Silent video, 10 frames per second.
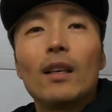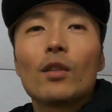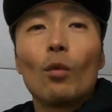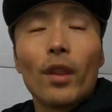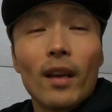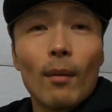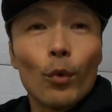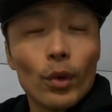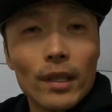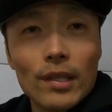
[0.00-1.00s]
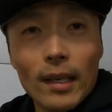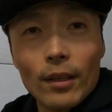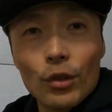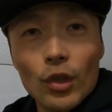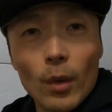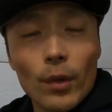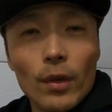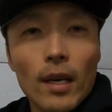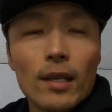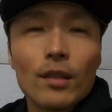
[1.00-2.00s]
It's one that I'm really excited to share
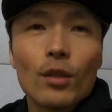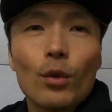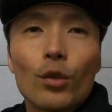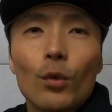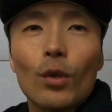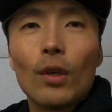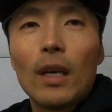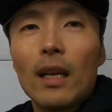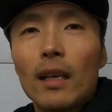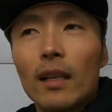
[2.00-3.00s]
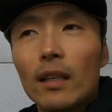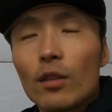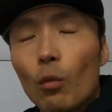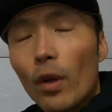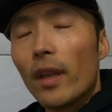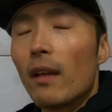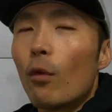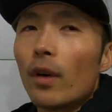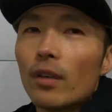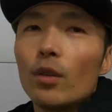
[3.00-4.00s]
with you guys as usual. And it's one that
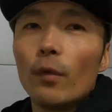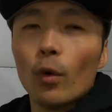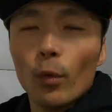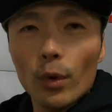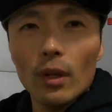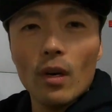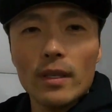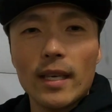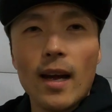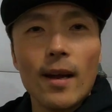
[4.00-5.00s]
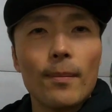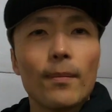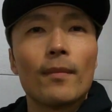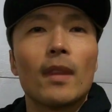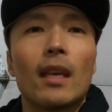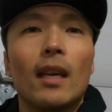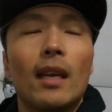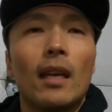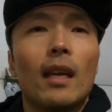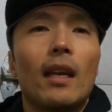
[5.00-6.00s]
I've wanted to do for a really long time.
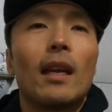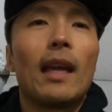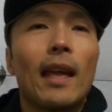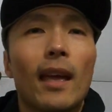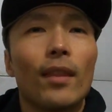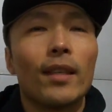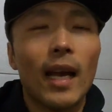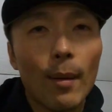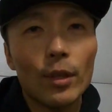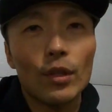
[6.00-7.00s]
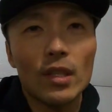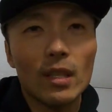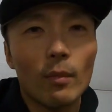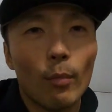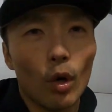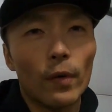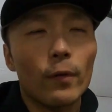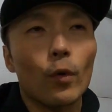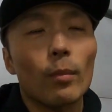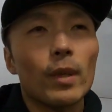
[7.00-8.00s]
And the timing just seemed
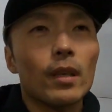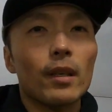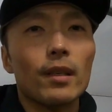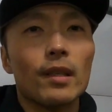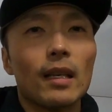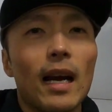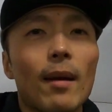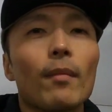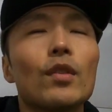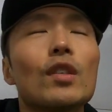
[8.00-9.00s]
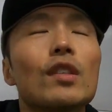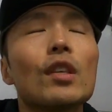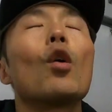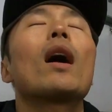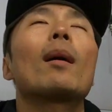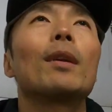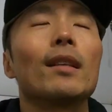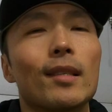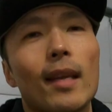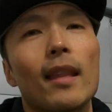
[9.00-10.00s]
perfect for it because I'm so happy
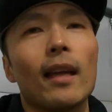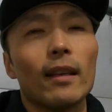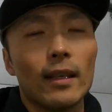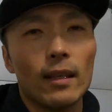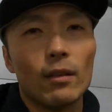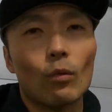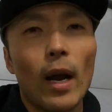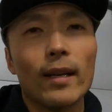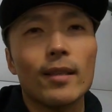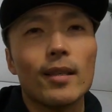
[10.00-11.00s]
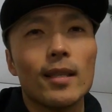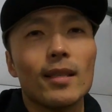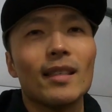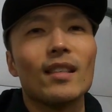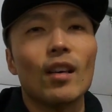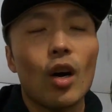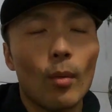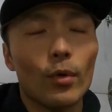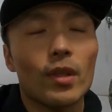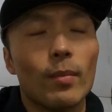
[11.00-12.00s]
to say that riding season is
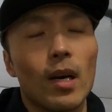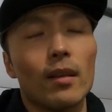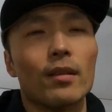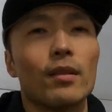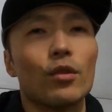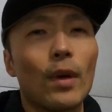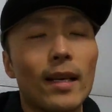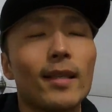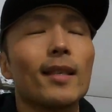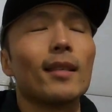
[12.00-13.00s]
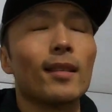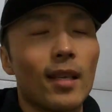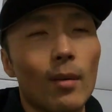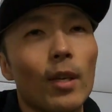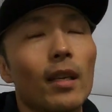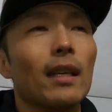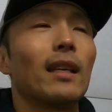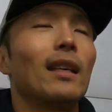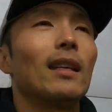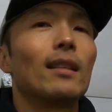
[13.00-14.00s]
almost upon us. Track season is coming.
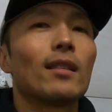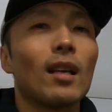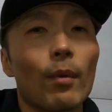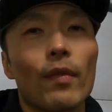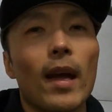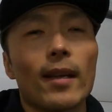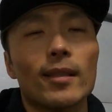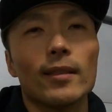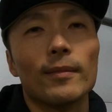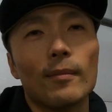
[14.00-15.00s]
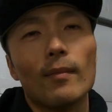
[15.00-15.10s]
It's coming fast.